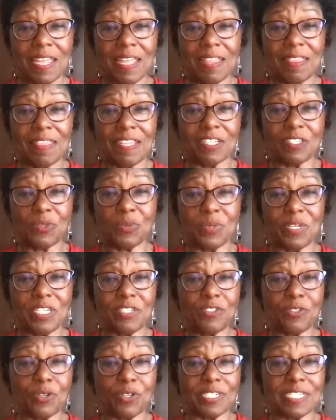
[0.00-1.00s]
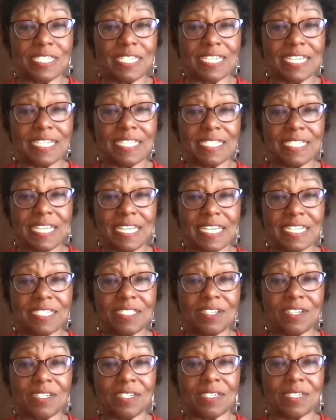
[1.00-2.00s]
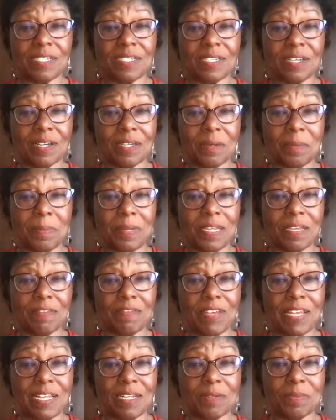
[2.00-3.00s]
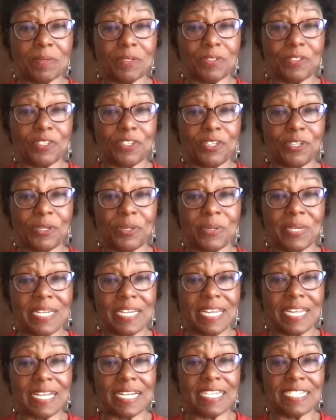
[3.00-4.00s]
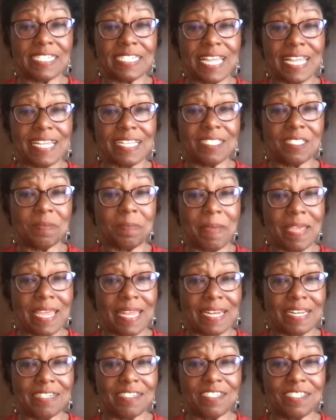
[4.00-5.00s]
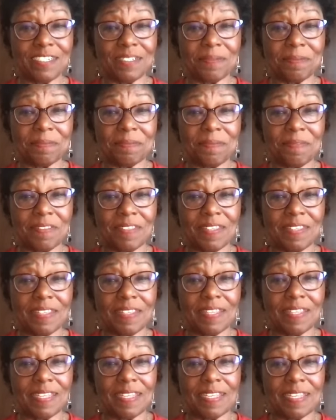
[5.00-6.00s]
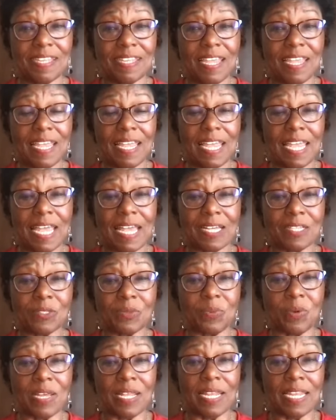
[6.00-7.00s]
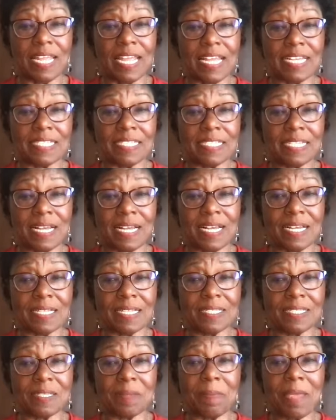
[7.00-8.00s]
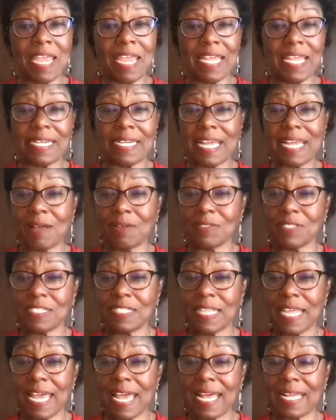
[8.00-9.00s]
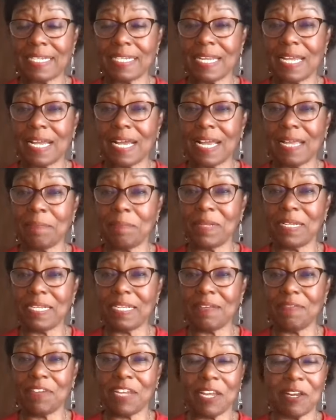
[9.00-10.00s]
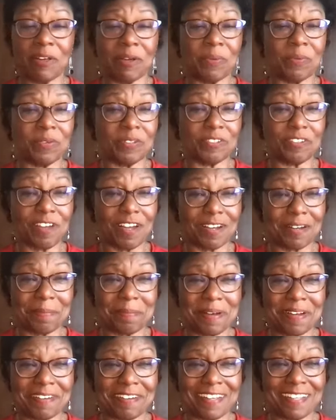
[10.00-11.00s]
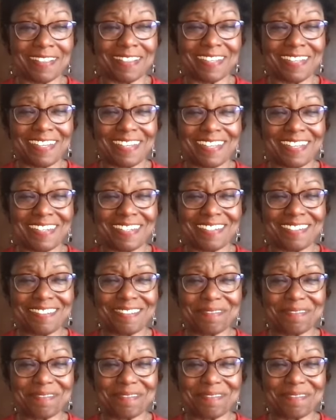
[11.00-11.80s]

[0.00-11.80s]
This resource list is going to be available to you in English and Spanish, as well as some handouts that I believe Karen will talk about at the end.